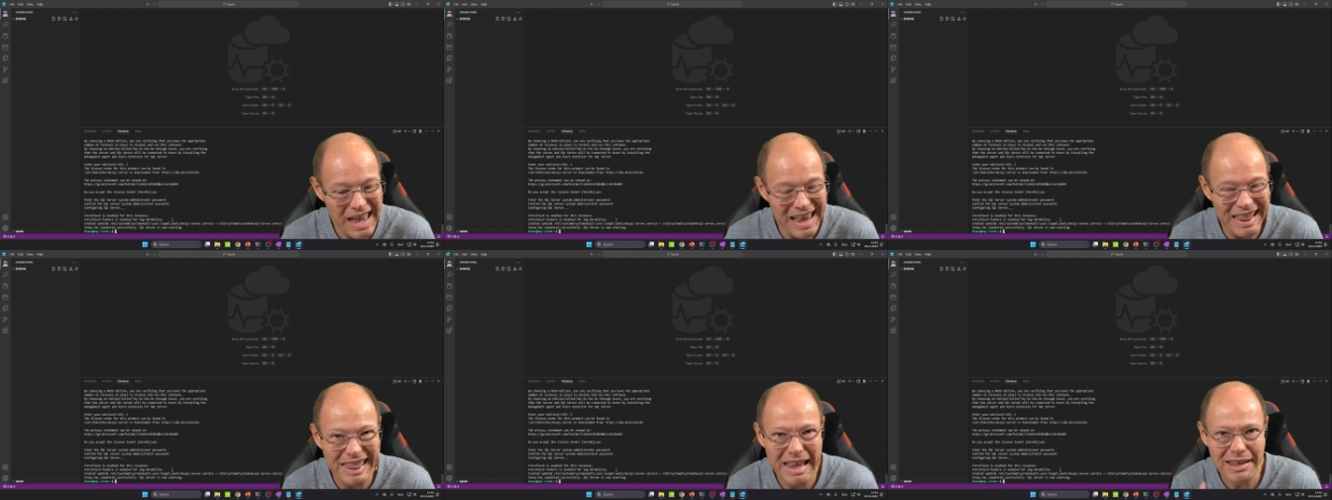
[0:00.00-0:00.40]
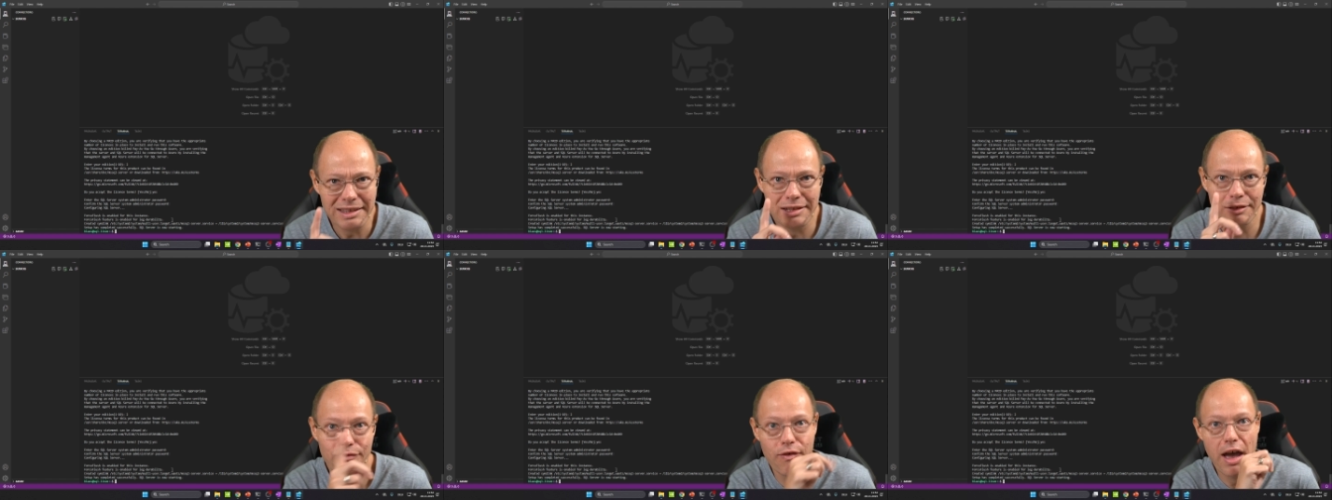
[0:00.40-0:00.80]

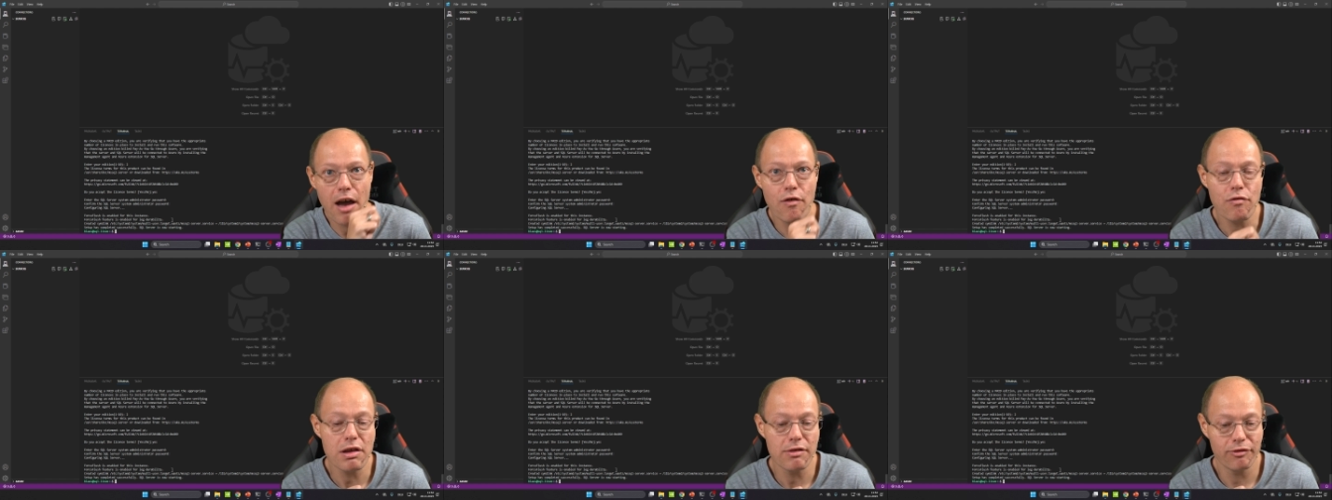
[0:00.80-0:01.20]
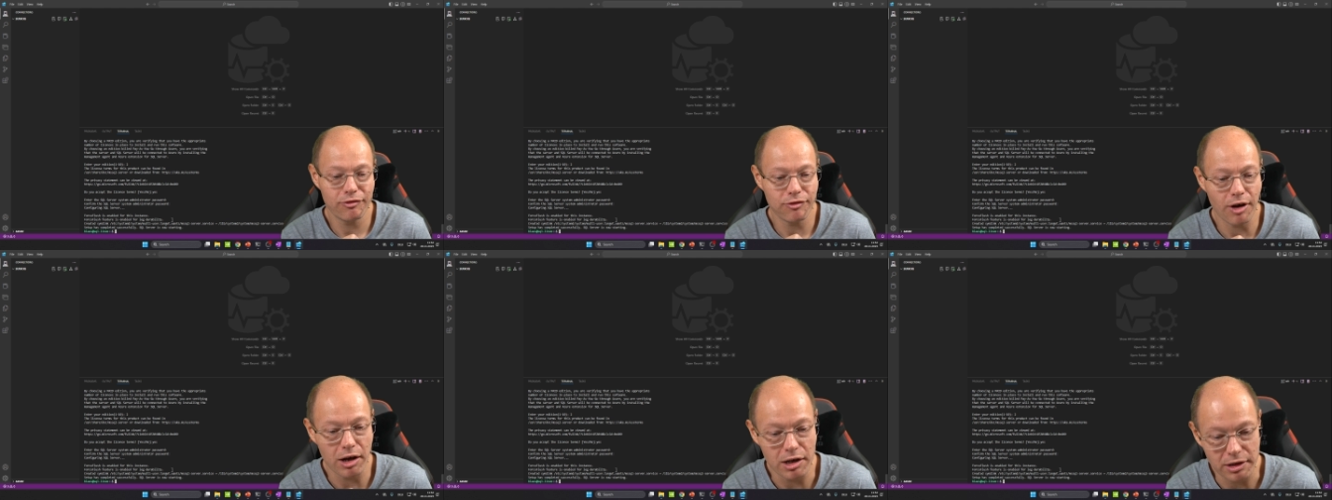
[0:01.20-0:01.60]
Let's
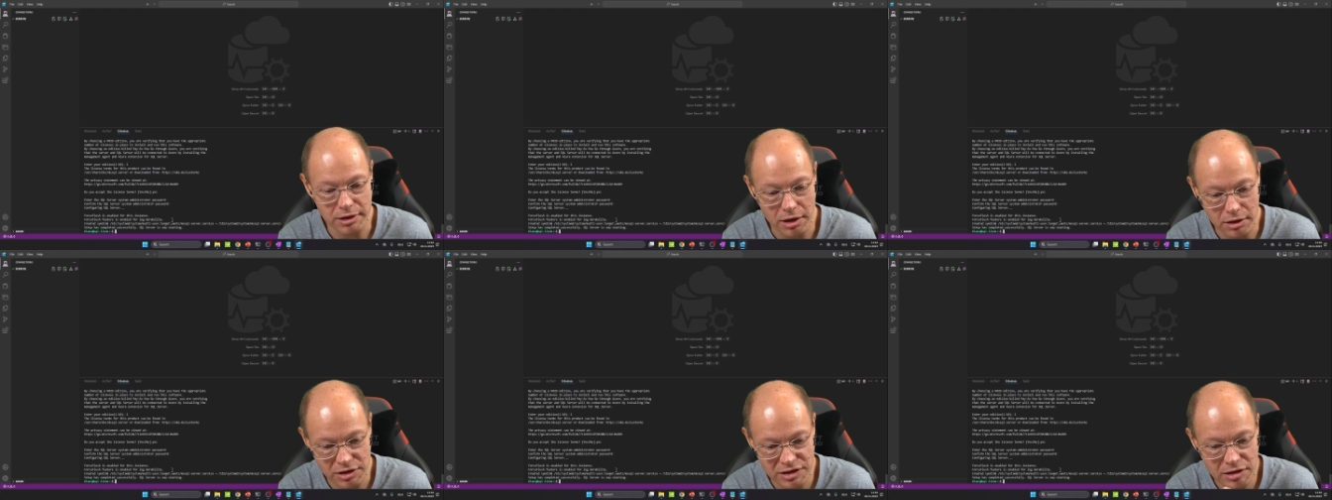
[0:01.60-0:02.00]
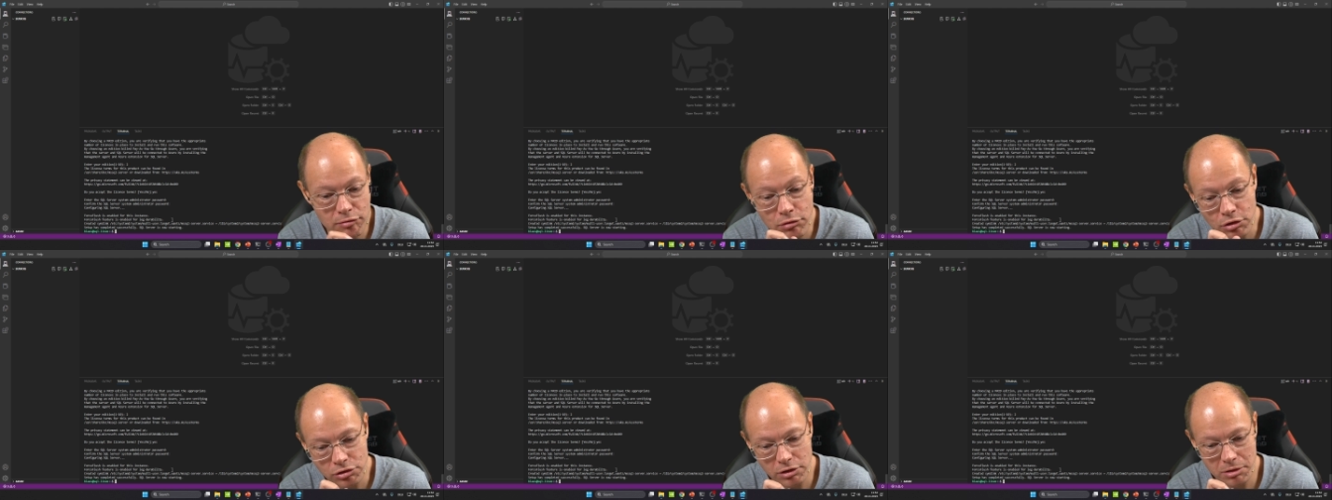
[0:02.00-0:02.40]
verify that
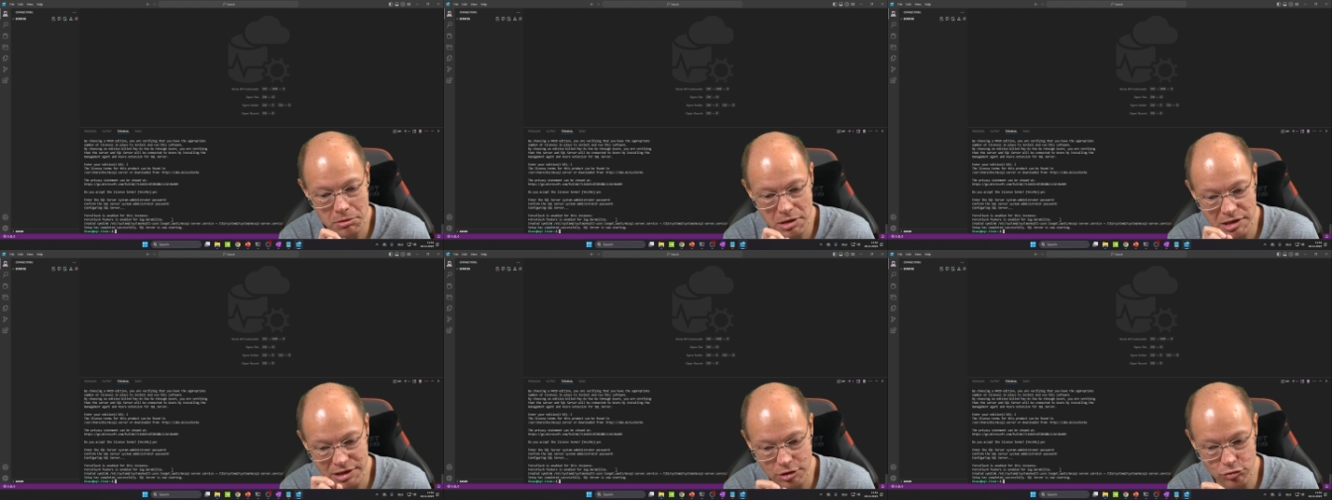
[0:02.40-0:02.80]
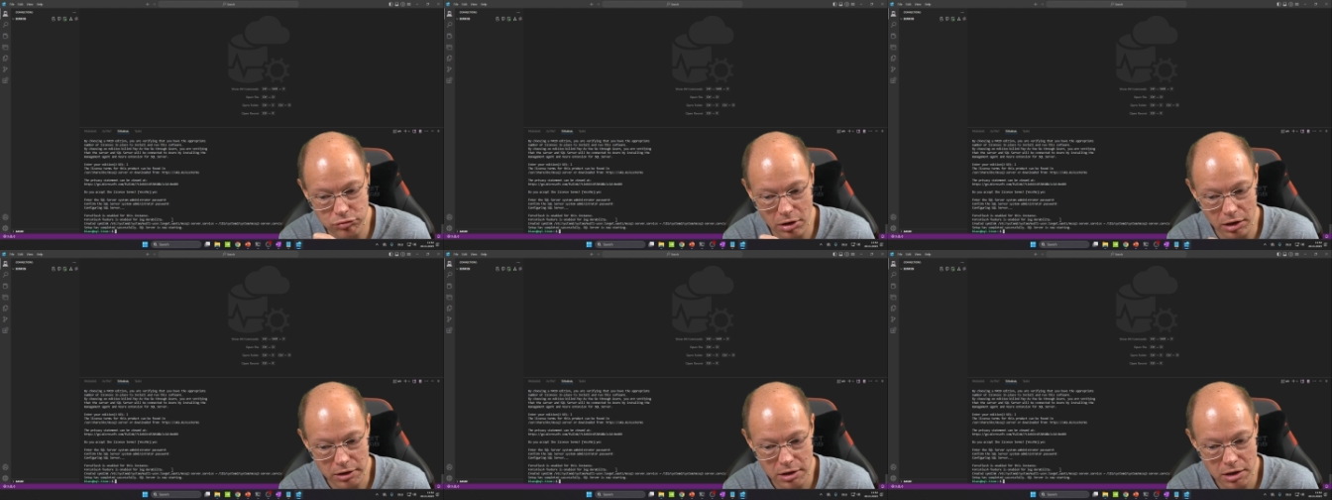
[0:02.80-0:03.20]
SQL Server is
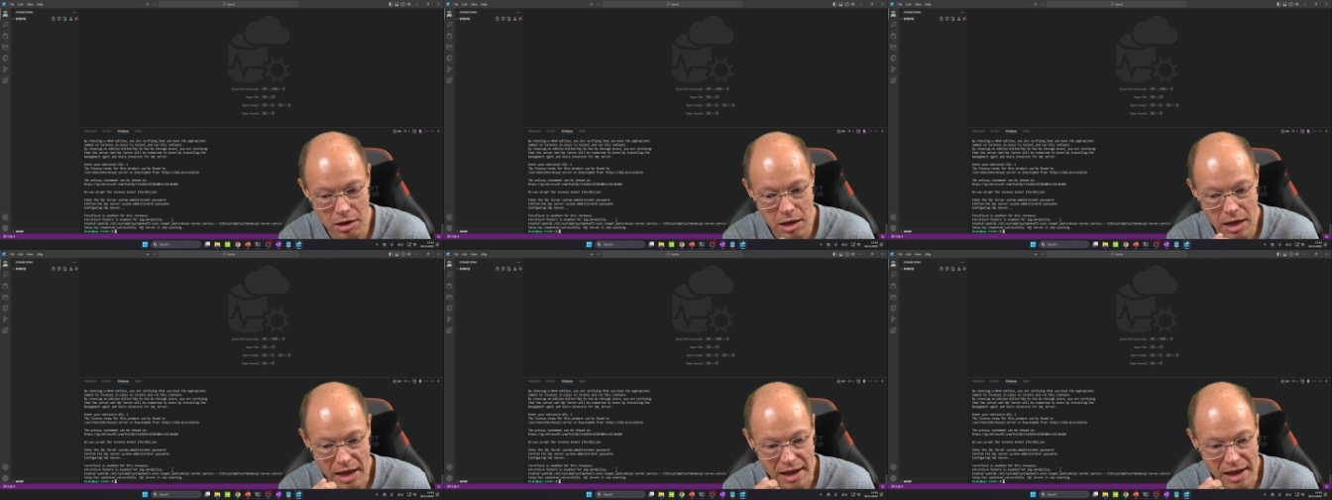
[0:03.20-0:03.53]
running